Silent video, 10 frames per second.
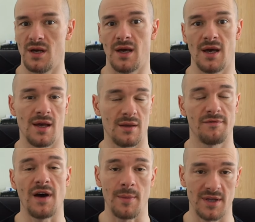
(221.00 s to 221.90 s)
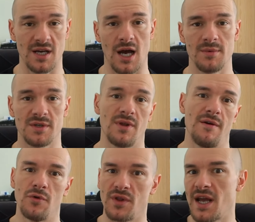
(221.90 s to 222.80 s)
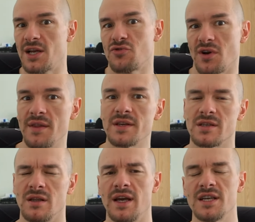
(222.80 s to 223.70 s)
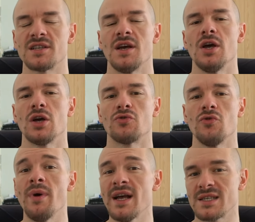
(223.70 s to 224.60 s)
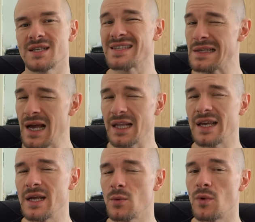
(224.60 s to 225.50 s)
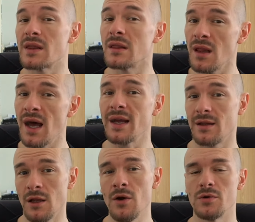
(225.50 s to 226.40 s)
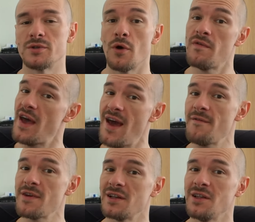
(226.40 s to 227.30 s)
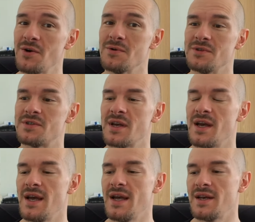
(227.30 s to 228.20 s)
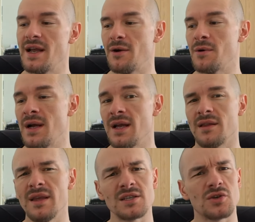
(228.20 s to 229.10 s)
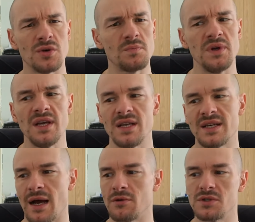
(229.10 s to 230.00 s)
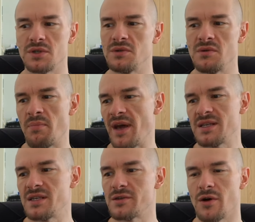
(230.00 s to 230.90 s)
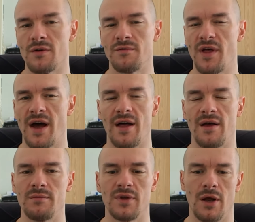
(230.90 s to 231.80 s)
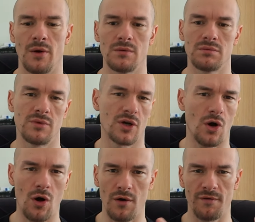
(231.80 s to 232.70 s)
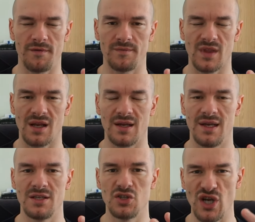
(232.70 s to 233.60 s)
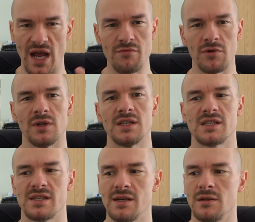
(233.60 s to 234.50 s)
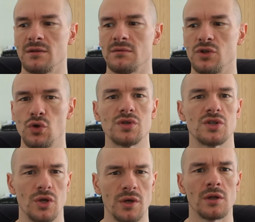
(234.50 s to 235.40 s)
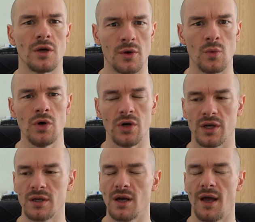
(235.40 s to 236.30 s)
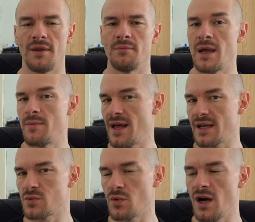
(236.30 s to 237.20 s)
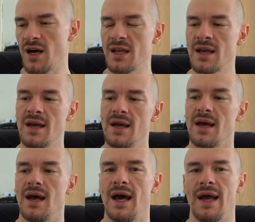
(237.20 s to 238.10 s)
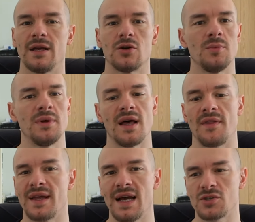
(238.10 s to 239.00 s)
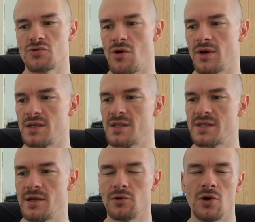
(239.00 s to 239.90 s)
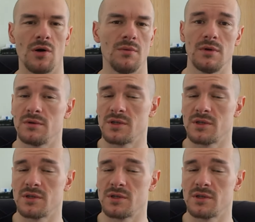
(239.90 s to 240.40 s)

fiber types, so therefore the gastroc and the soleus grew better slightly with light loads over heavier loads. Now this could be down to the basis of that, the calf in general is still used to doing a lot of work, and maybe that's why. It could be that the gastroc has still got